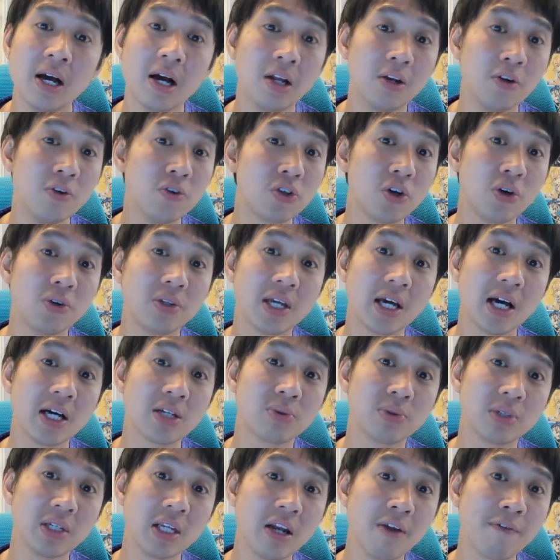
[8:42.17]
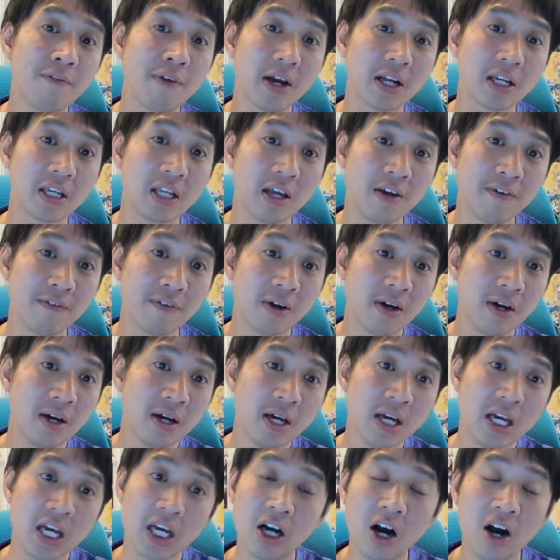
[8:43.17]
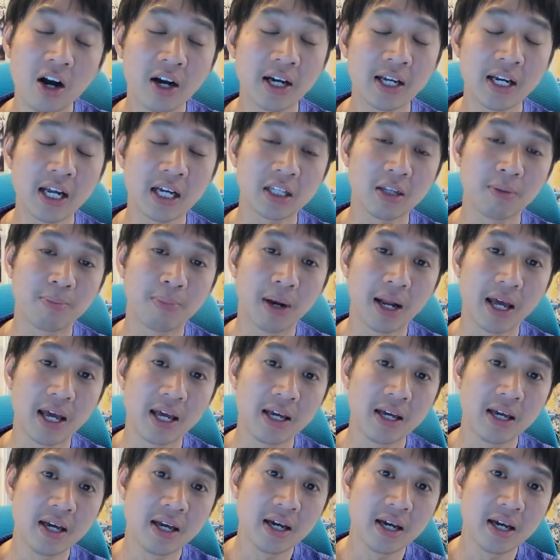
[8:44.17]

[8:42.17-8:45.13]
Lucho Diaz was ineffective. He can't connect the play.